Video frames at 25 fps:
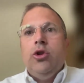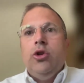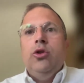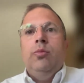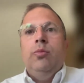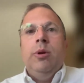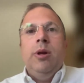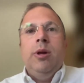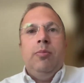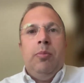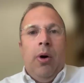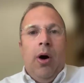
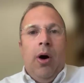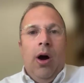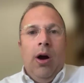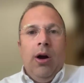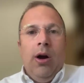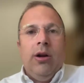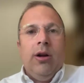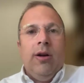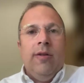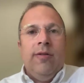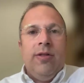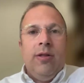to be
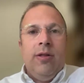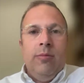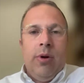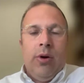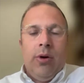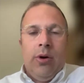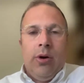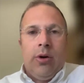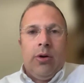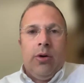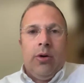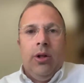part of the
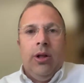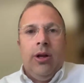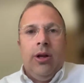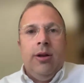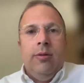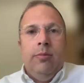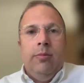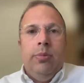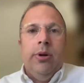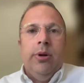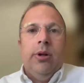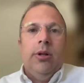miracle
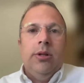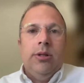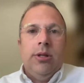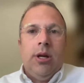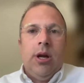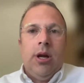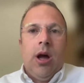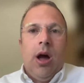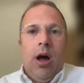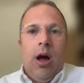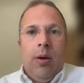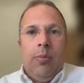in
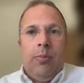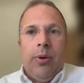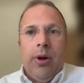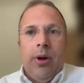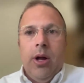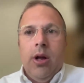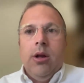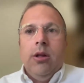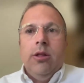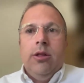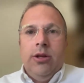building up